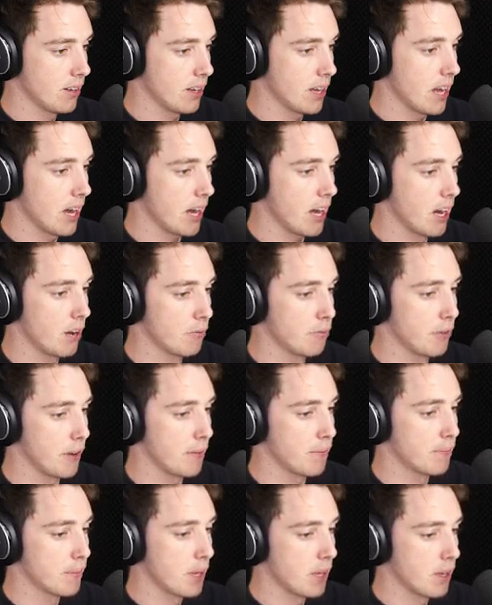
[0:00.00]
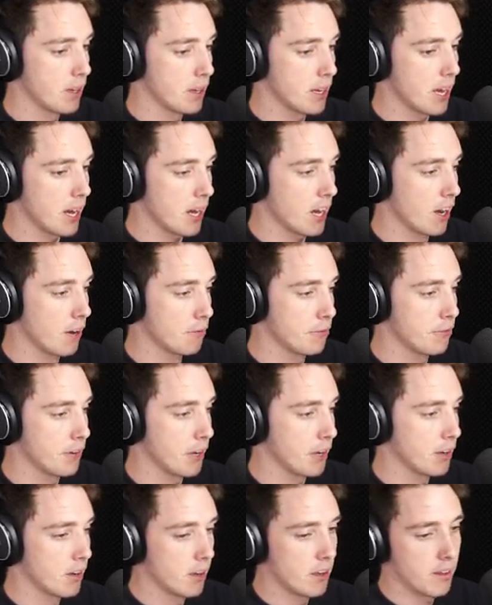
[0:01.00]
Get comfy.
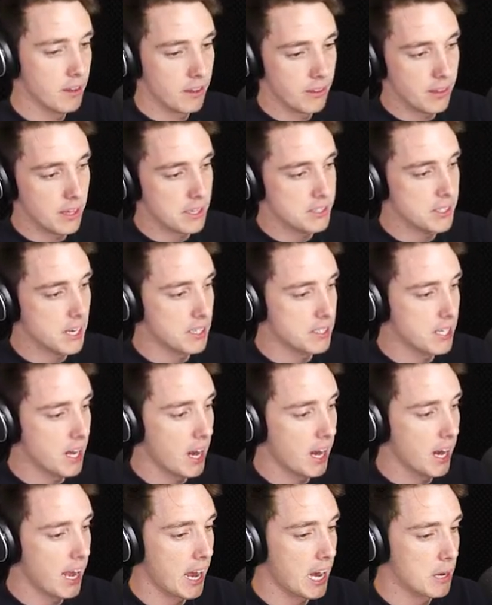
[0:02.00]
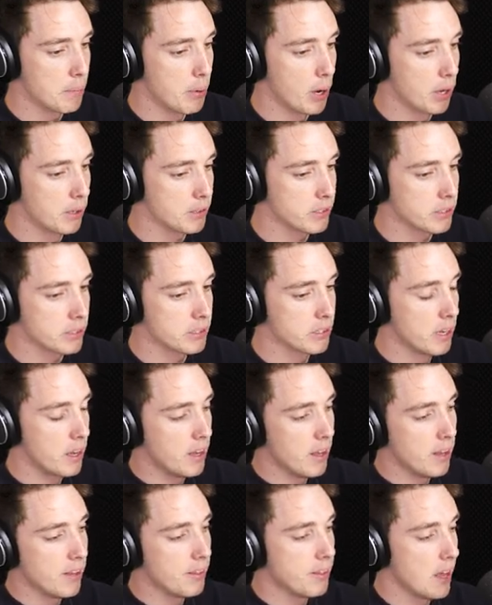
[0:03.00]
There's our 10 catapults.
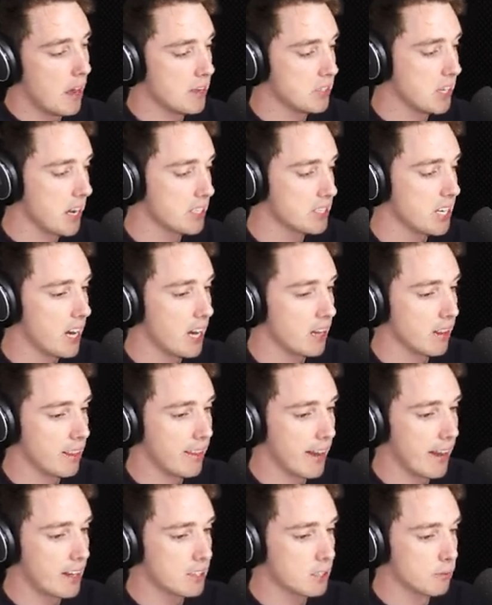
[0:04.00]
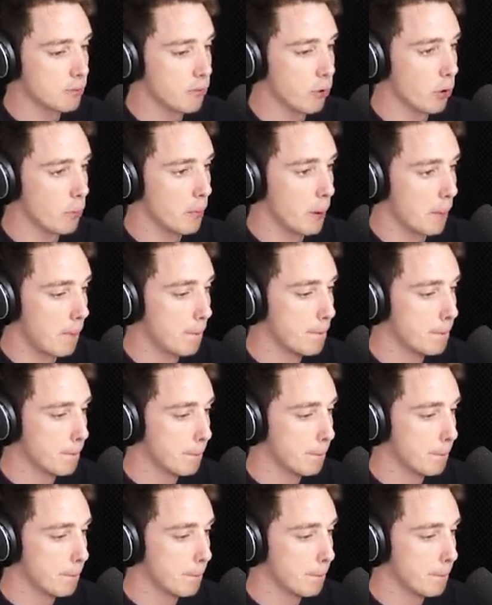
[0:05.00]
There's our 10,000 footmen.